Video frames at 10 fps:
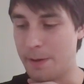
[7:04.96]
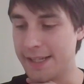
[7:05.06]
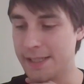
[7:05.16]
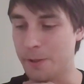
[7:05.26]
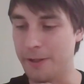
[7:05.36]

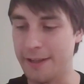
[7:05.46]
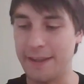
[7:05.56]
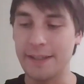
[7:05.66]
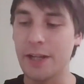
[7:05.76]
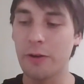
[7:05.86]
possible that
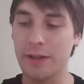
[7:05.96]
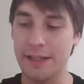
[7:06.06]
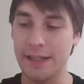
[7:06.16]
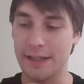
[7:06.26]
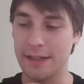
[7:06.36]
they don't
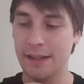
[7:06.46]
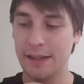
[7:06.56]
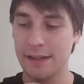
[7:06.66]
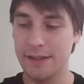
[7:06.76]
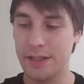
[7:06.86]
need
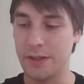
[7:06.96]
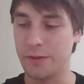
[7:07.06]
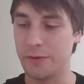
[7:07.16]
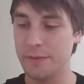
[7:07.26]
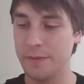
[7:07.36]

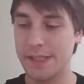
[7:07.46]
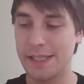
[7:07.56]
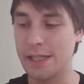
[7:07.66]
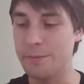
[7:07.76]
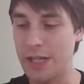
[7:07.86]
to
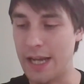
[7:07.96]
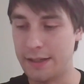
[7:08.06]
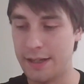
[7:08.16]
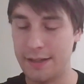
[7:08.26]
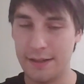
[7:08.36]

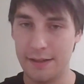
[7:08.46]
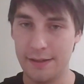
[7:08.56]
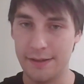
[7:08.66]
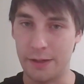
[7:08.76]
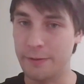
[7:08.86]
subject
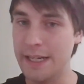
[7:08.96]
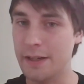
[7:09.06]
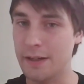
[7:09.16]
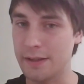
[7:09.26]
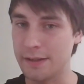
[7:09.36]
their
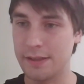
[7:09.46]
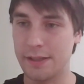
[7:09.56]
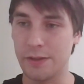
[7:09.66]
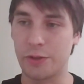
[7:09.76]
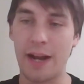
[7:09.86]
readers
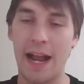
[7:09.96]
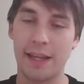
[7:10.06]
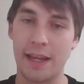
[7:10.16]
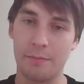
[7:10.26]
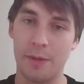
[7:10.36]
to
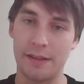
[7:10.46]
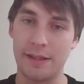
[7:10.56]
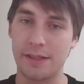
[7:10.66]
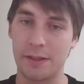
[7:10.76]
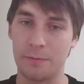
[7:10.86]
tracking by
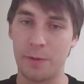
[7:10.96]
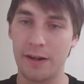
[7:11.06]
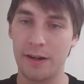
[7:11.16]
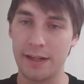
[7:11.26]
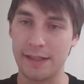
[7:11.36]
these third
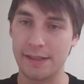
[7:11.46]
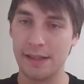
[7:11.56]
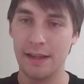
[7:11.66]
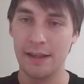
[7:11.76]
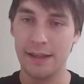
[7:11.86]

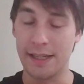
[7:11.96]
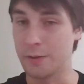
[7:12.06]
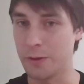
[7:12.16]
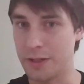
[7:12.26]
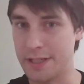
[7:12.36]
parties in
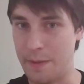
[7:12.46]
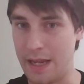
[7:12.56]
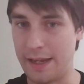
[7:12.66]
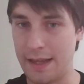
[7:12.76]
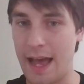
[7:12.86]
order to
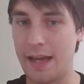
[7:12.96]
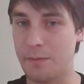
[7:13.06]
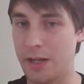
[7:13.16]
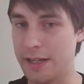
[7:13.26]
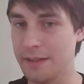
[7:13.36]
make ad
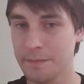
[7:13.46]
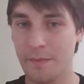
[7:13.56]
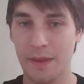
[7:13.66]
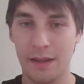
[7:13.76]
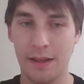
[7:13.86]
money.
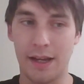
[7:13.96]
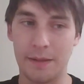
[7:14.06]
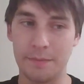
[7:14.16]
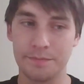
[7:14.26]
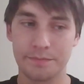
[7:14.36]

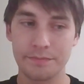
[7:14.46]
Um,